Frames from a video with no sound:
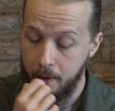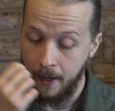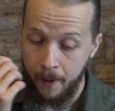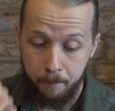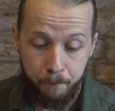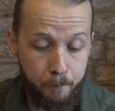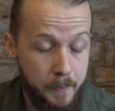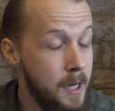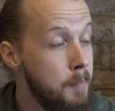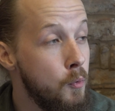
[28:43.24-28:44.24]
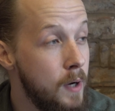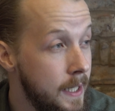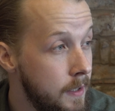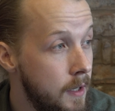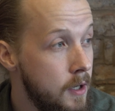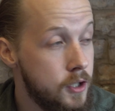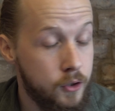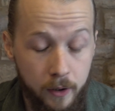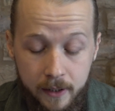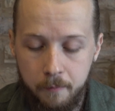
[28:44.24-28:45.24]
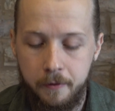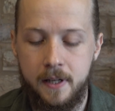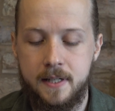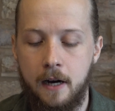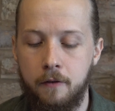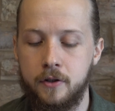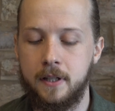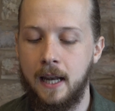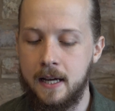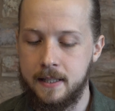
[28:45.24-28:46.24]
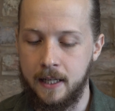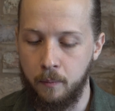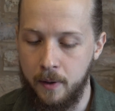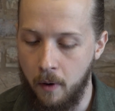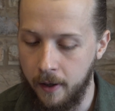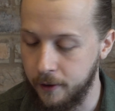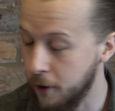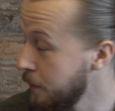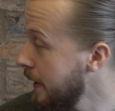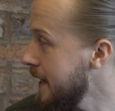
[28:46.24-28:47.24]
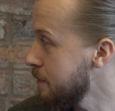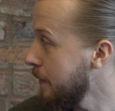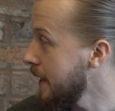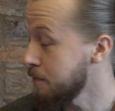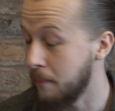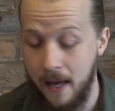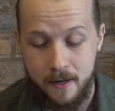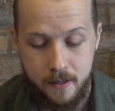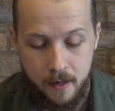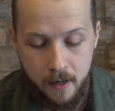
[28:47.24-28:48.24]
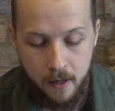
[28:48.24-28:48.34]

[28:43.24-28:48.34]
Be a Berean, study them for yourself, because the last thing we want to do is bless